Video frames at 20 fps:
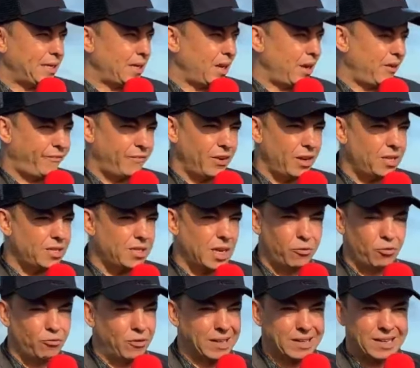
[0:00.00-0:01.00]
in our first
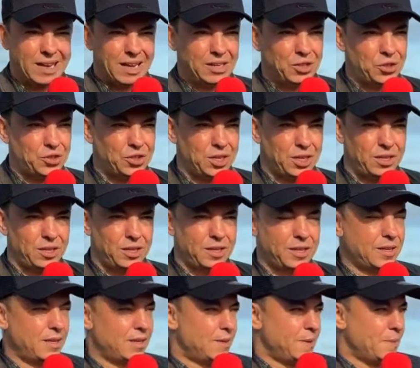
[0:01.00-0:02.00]
ever relegation.
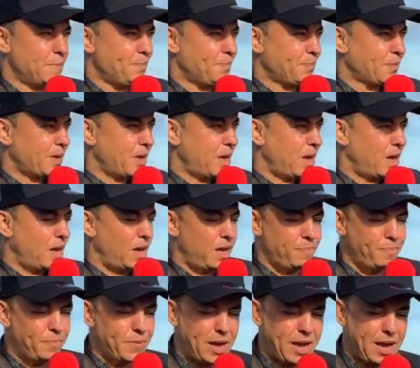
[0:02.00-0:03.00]

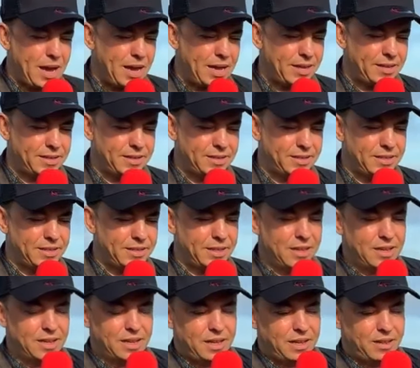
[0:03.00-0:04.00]
And
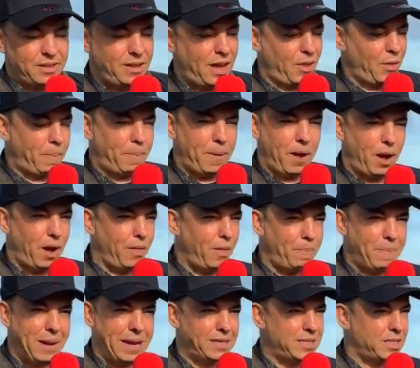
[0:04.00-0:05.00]
the other part of the
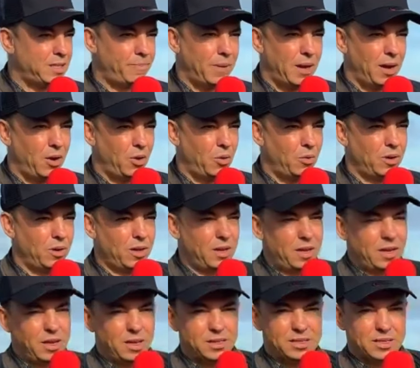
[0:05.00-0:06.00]
bad spell
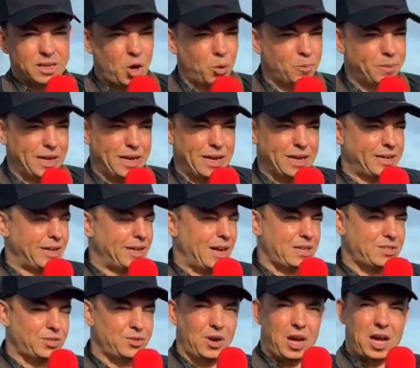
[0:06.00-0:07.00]
has culminated in
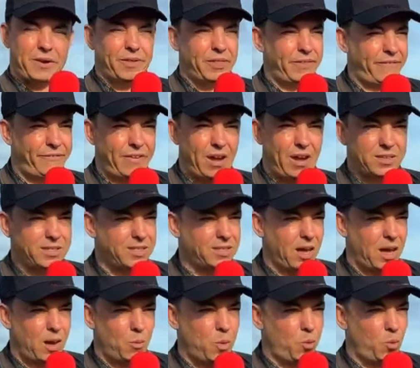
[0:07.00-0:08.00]
us not having the fast
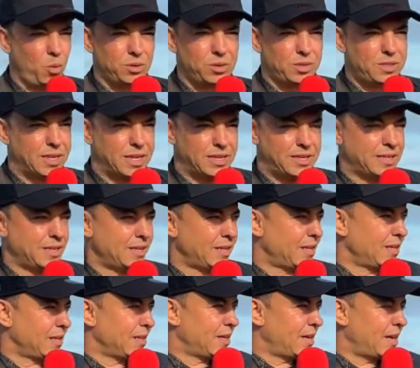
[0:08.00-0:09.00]
start we wanted.
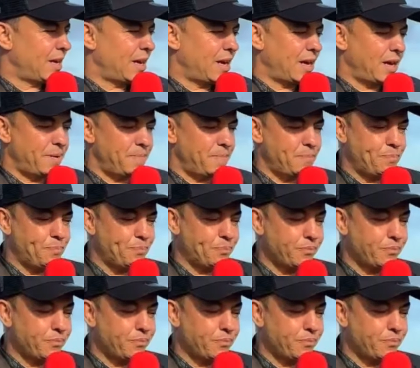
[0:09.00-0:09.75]
And